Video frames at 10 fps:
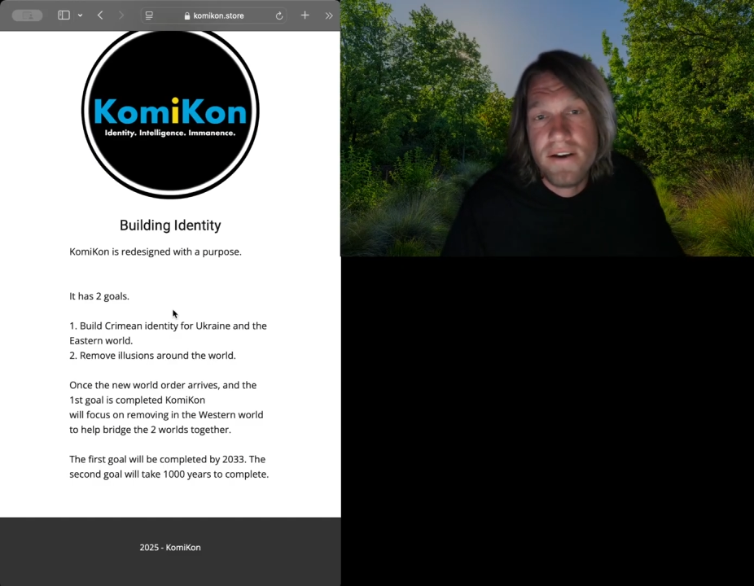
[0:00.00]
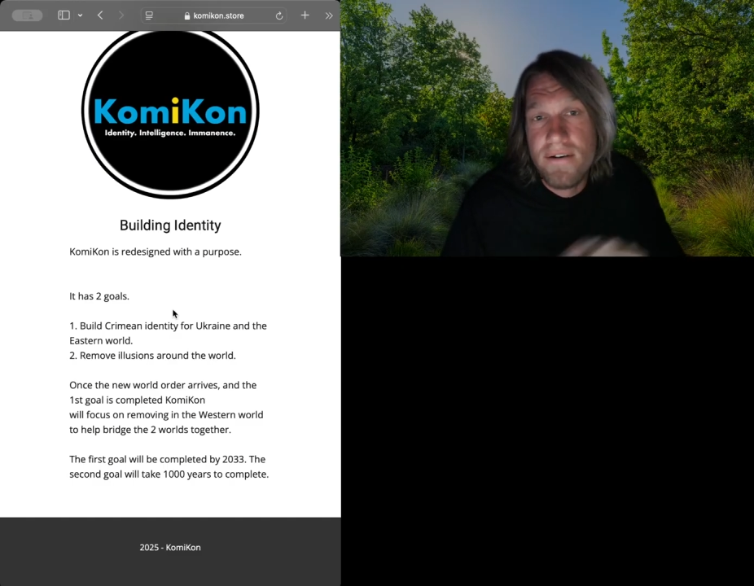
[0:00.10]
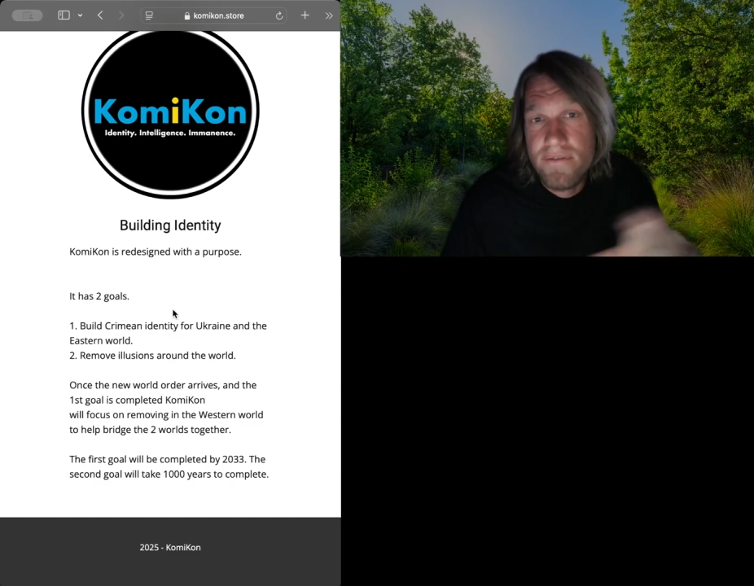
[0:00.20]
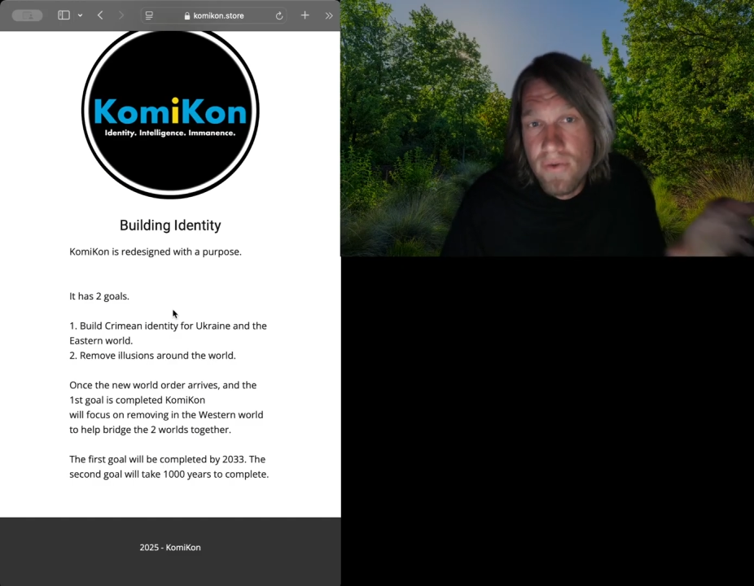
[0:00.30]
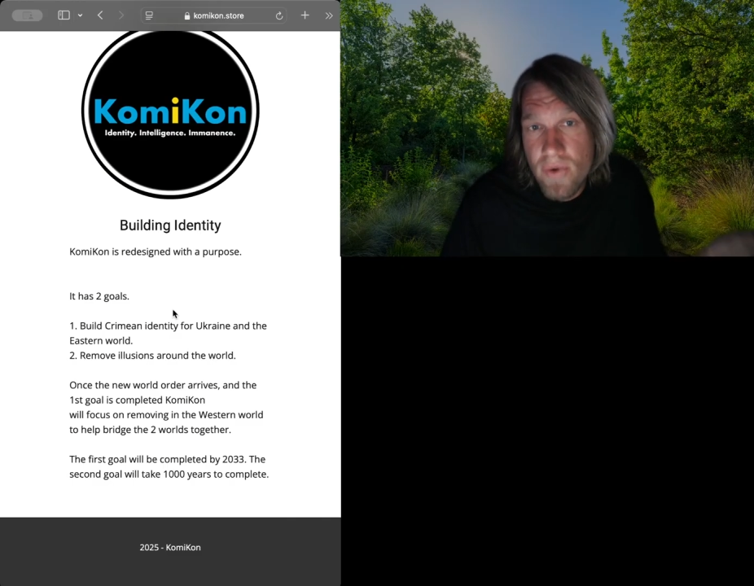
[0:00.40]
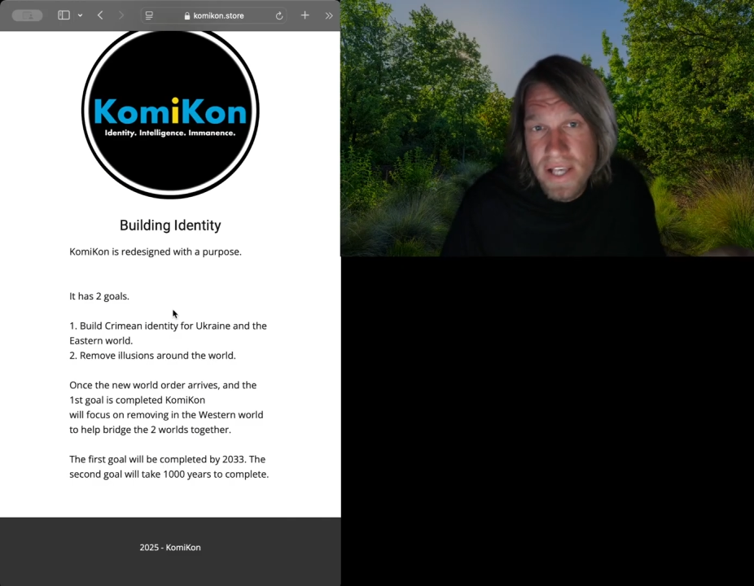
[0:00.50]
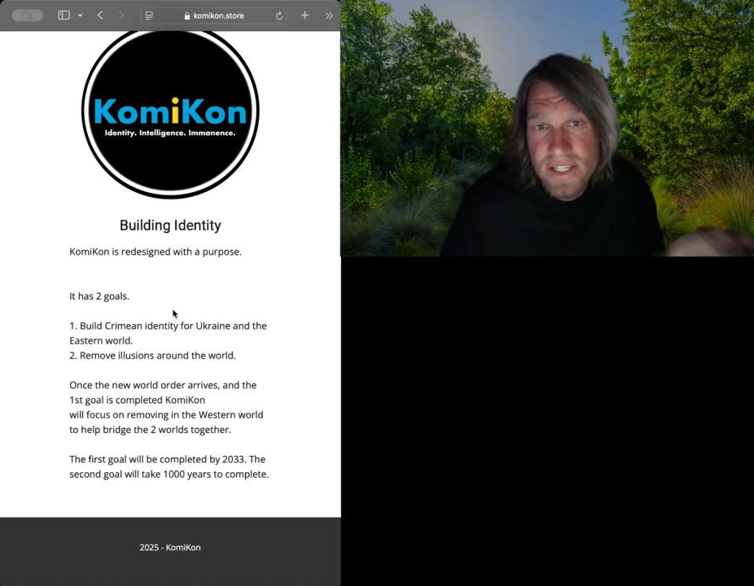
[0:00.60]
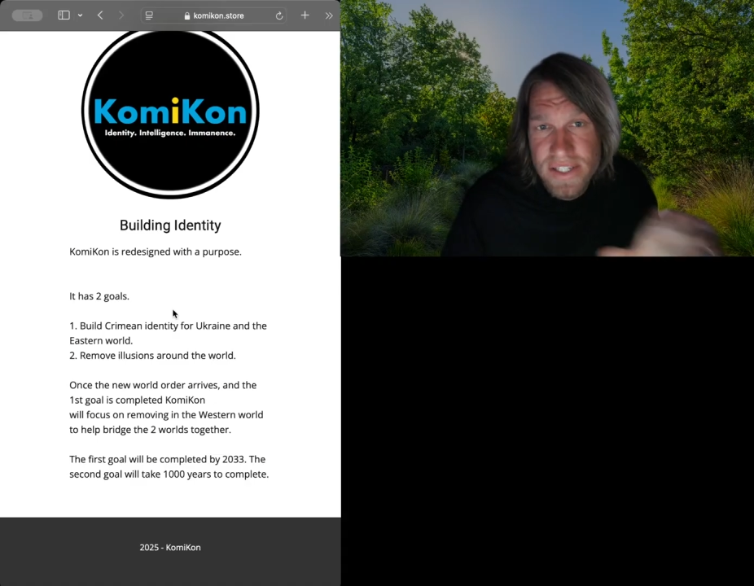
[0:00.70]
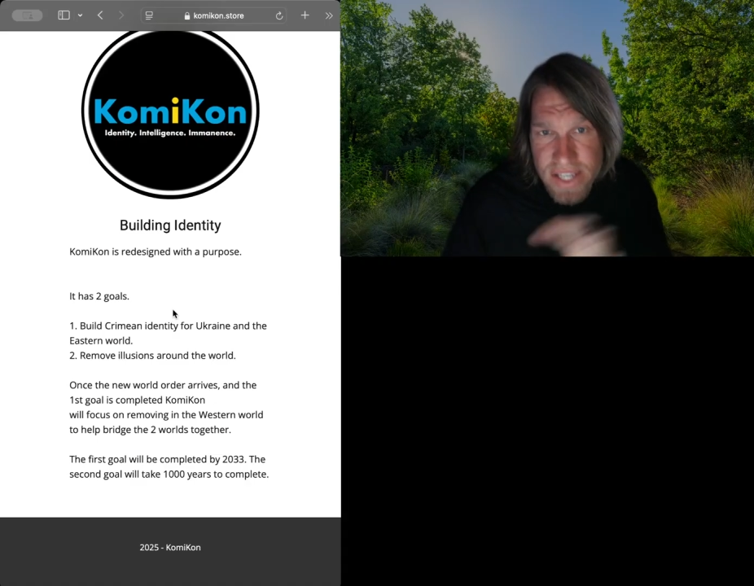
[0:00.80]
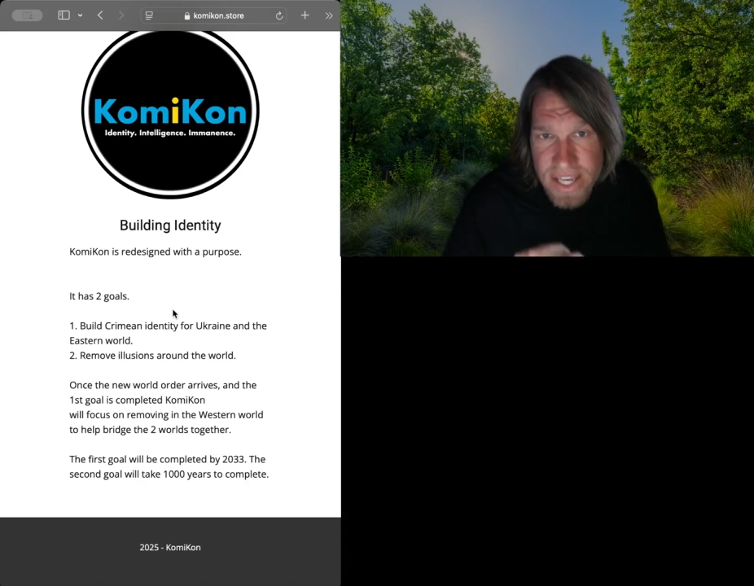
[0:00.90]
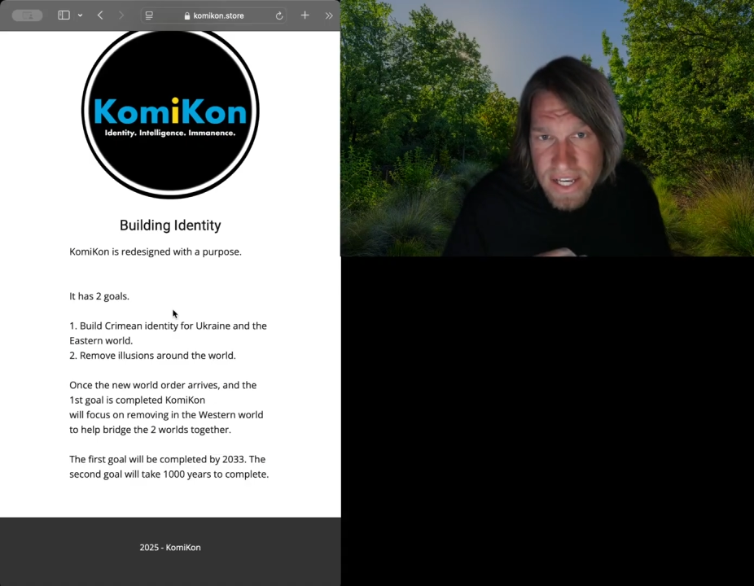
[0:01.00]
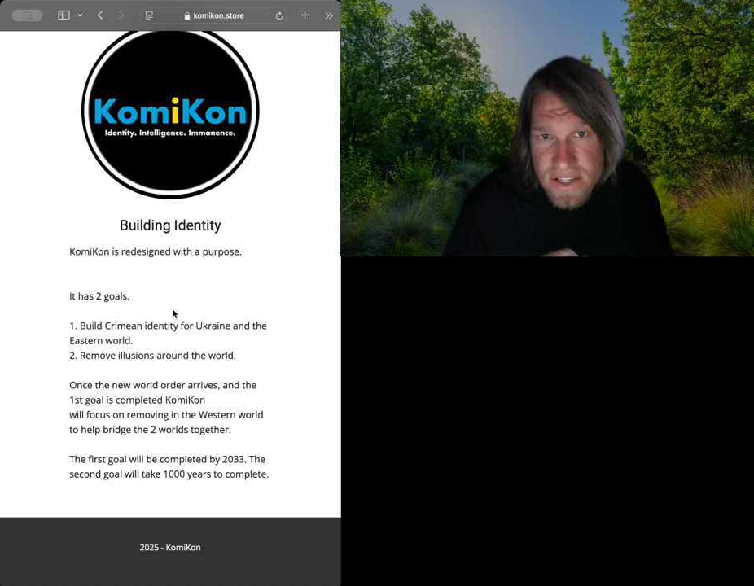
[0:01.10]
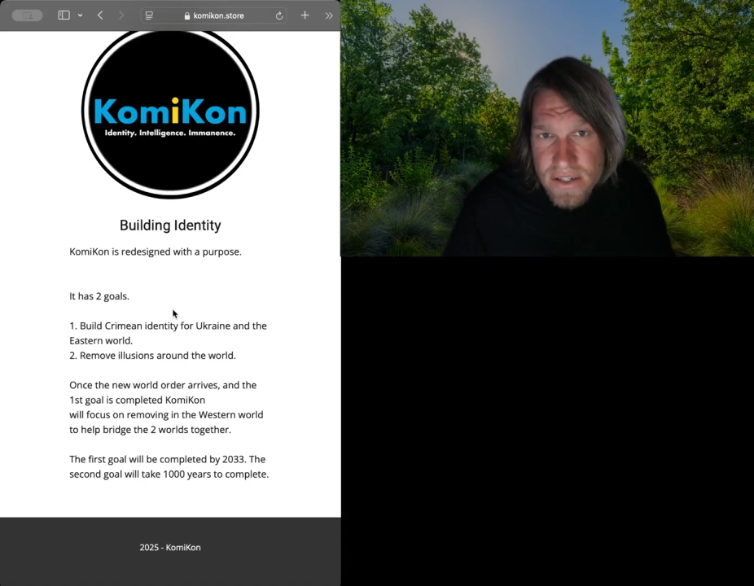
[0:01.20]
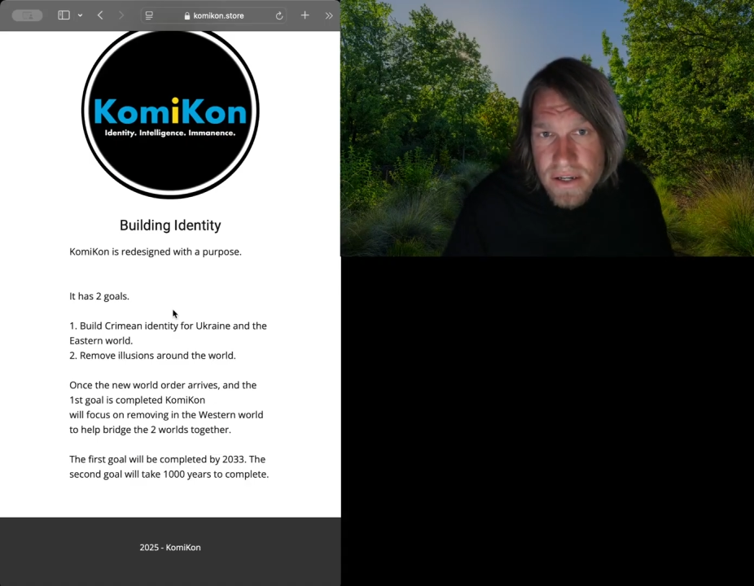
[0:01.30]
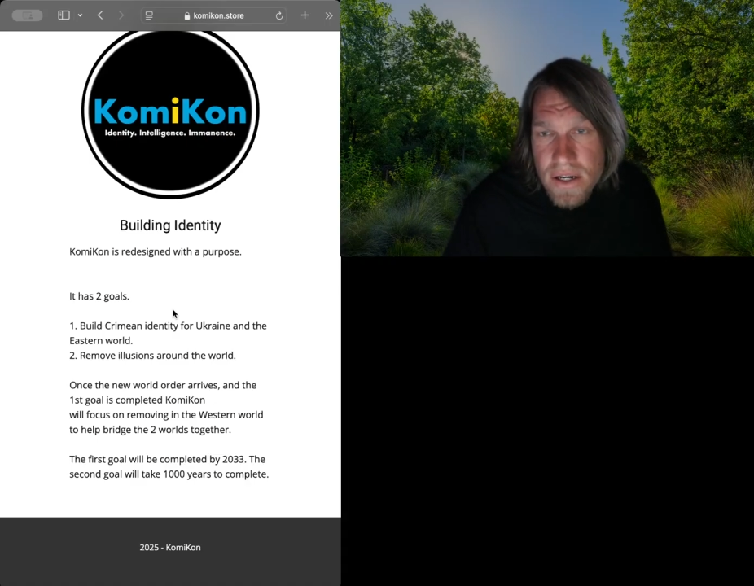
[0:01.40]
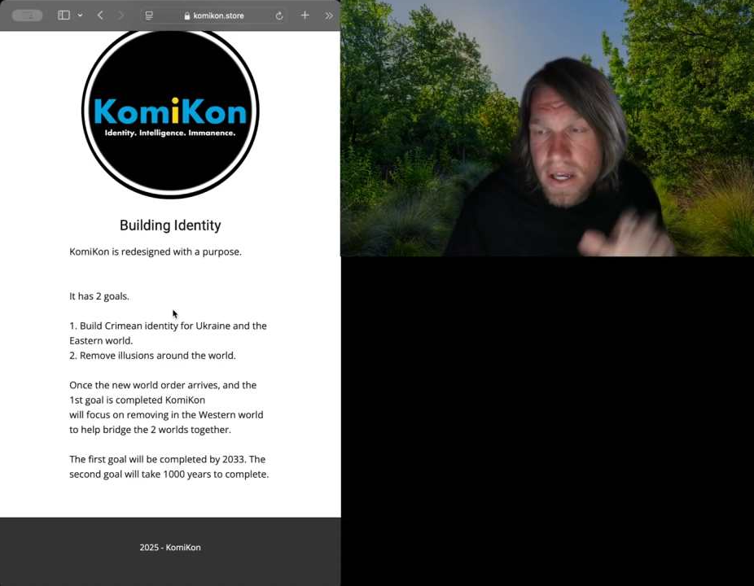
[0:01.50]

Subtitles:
of the west and the east,